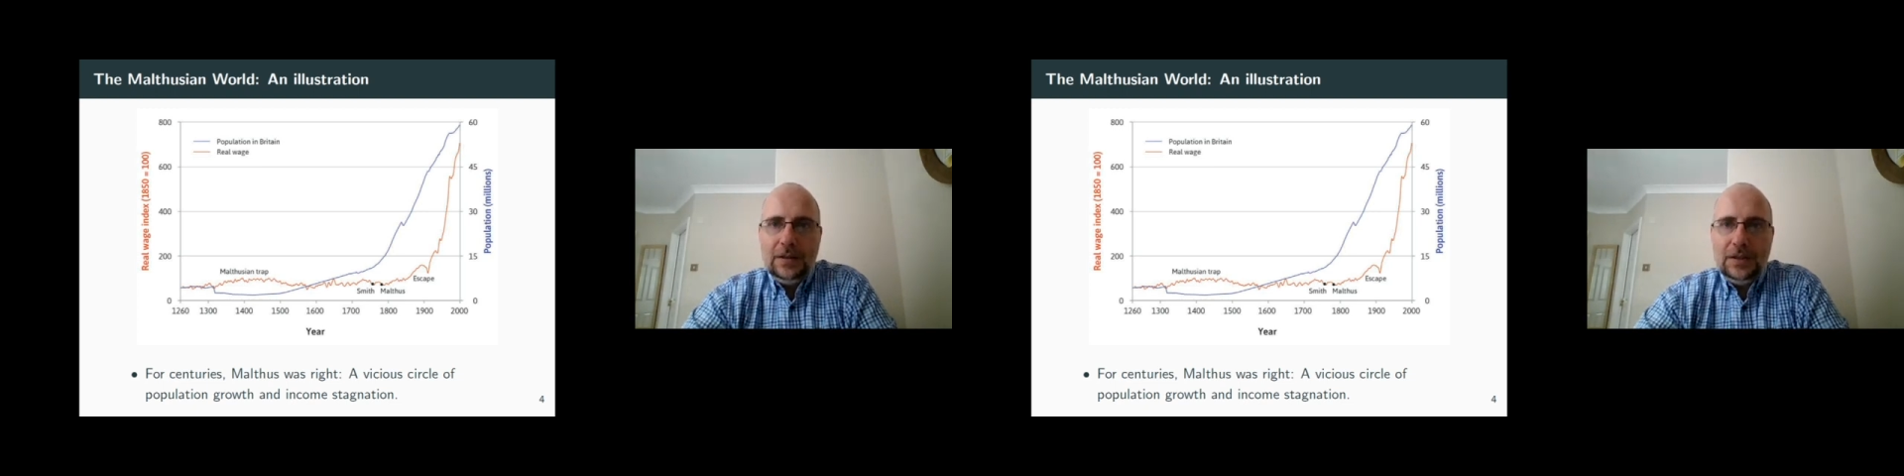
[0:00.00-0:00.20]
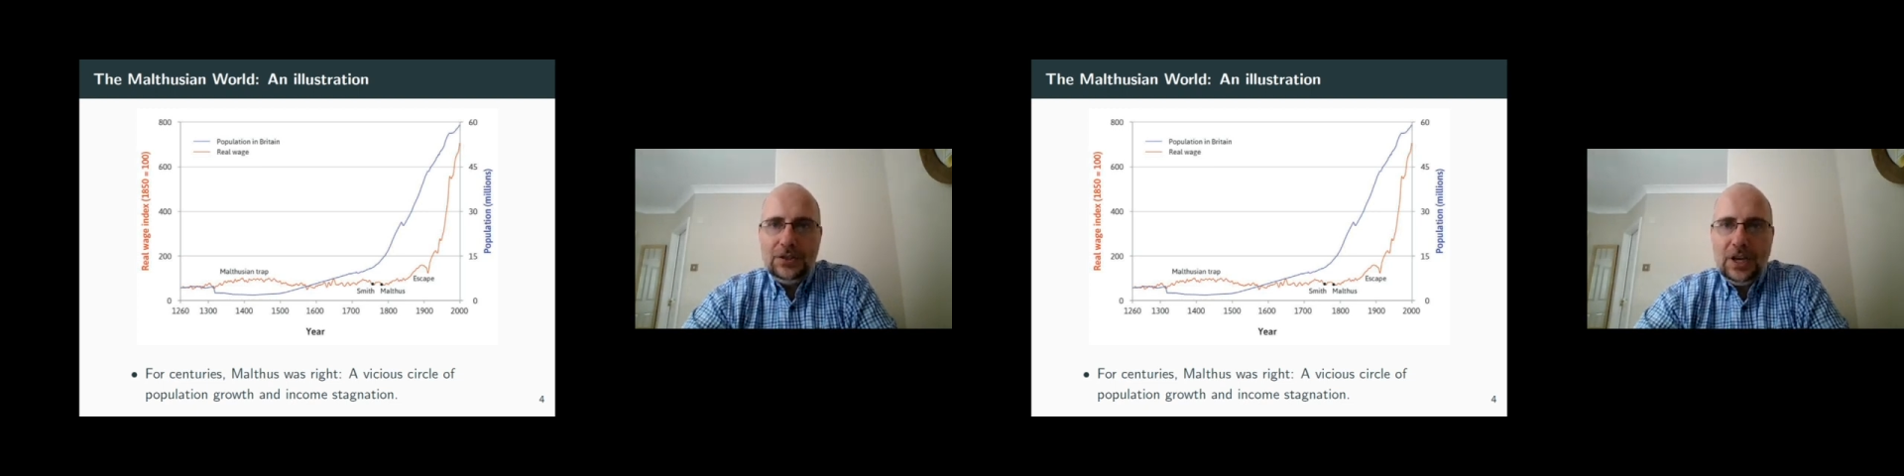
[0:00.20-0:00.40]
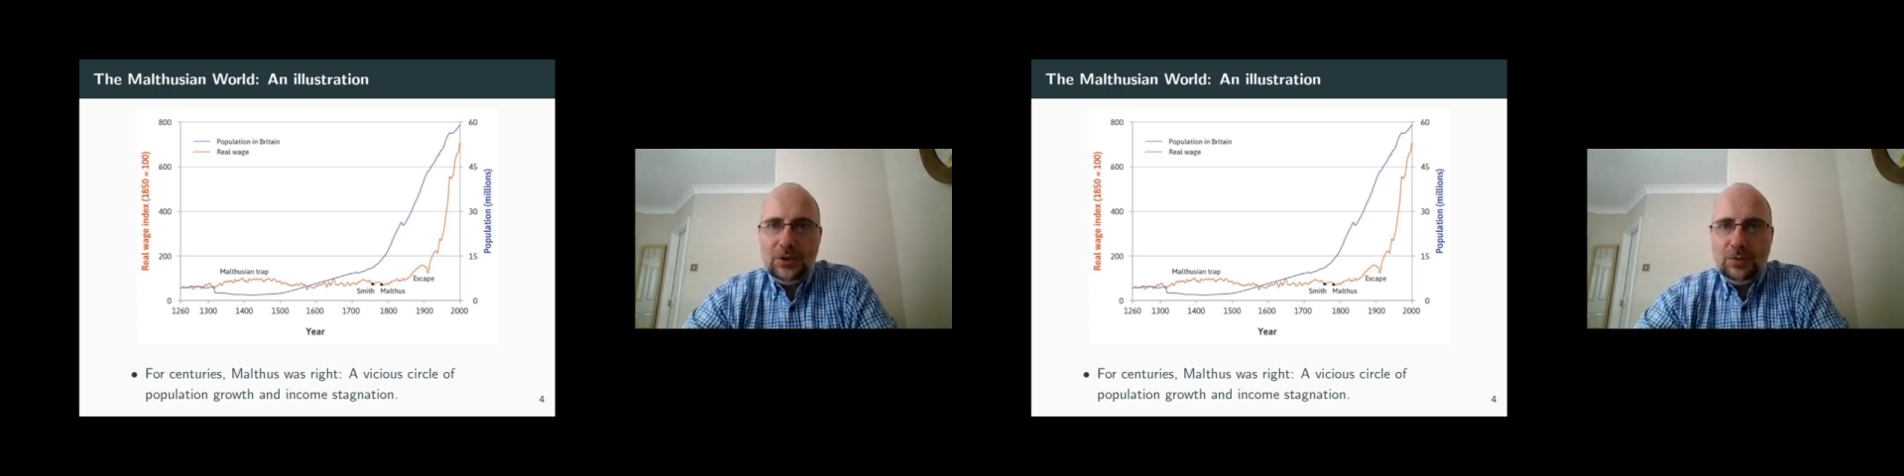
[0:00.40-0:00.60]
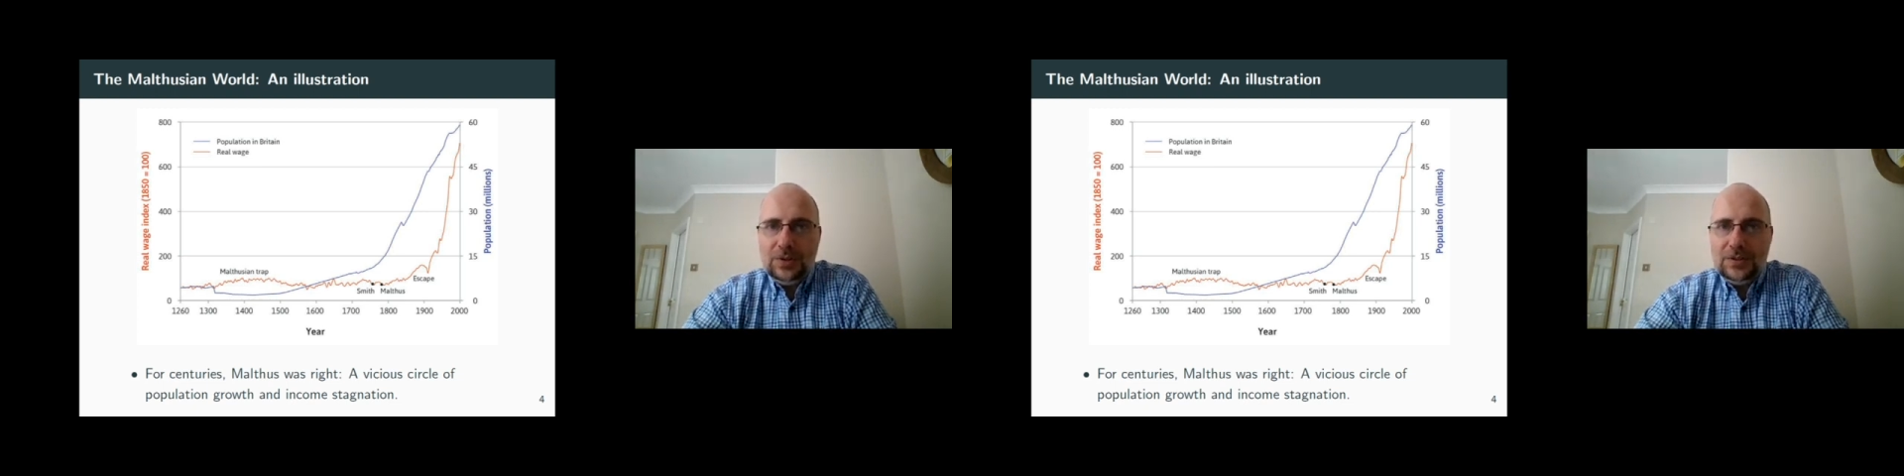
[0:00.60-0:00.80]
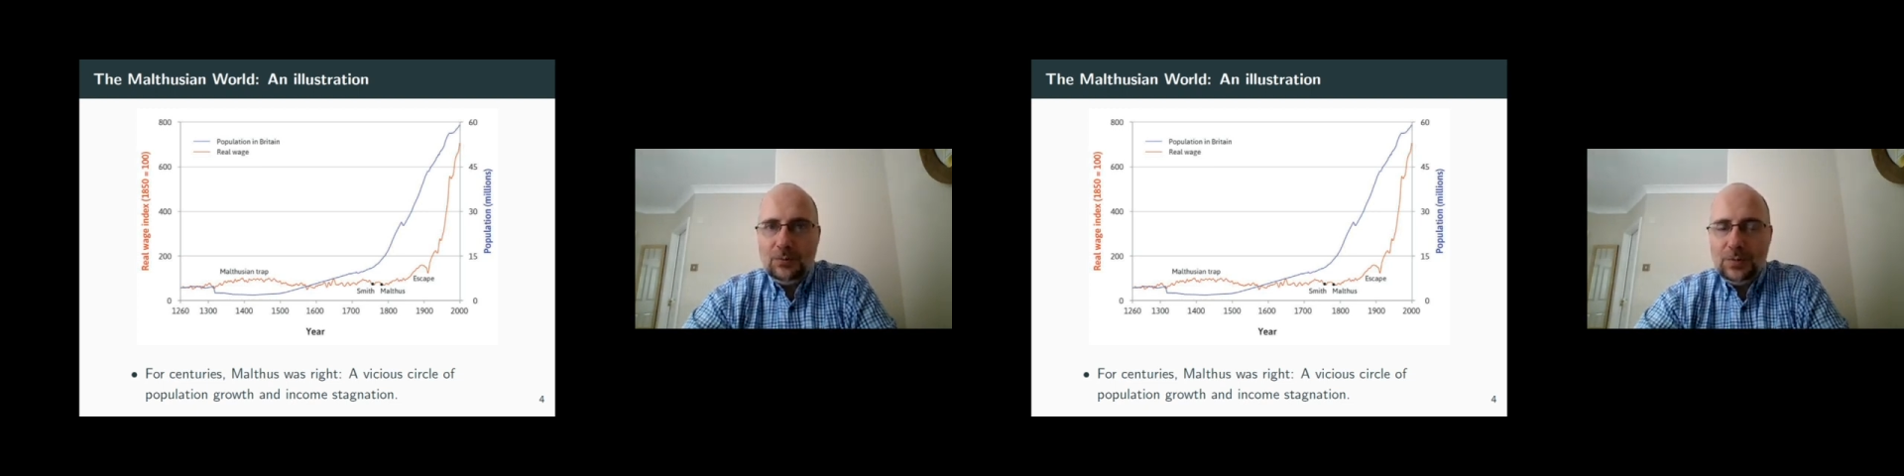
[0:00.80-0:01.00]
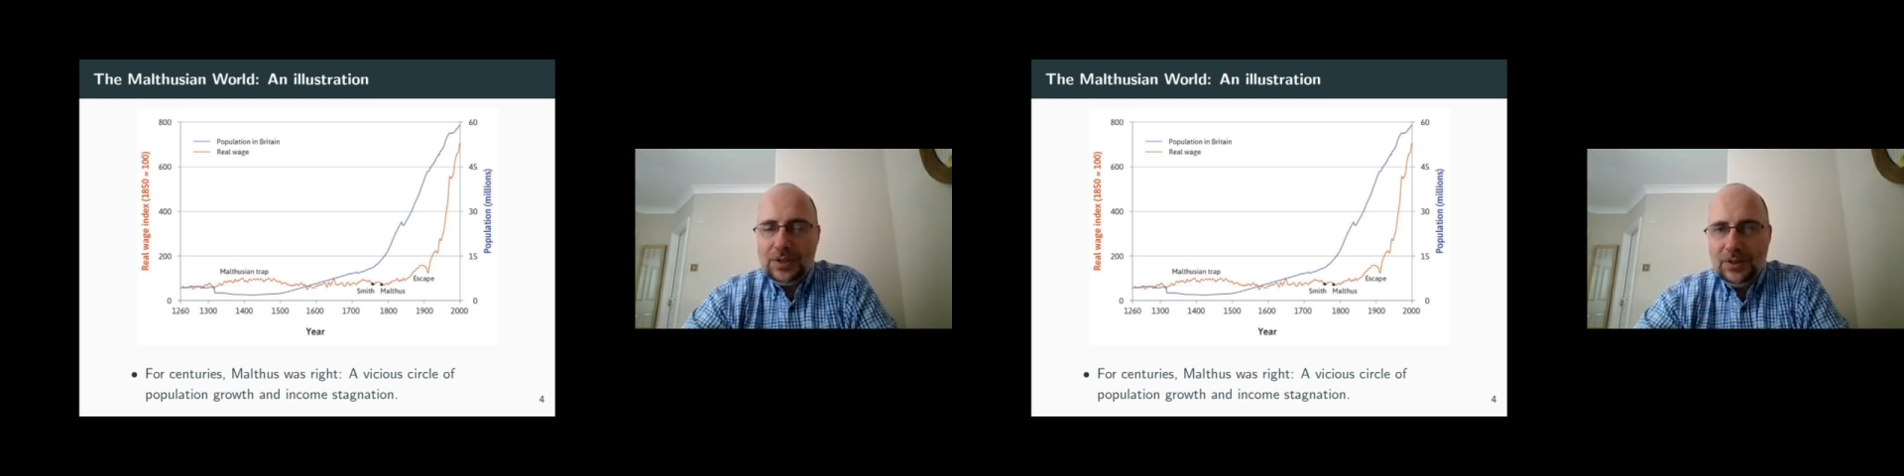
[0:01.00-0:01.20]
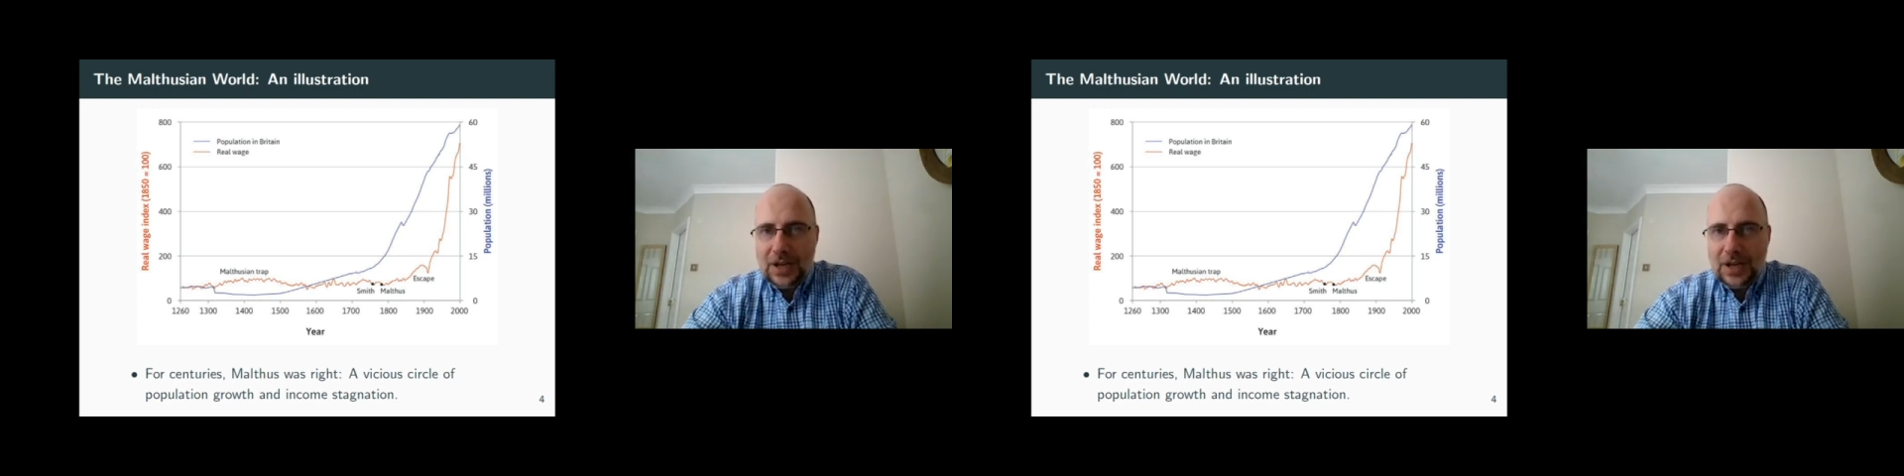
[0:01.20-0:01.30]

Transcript: This change was the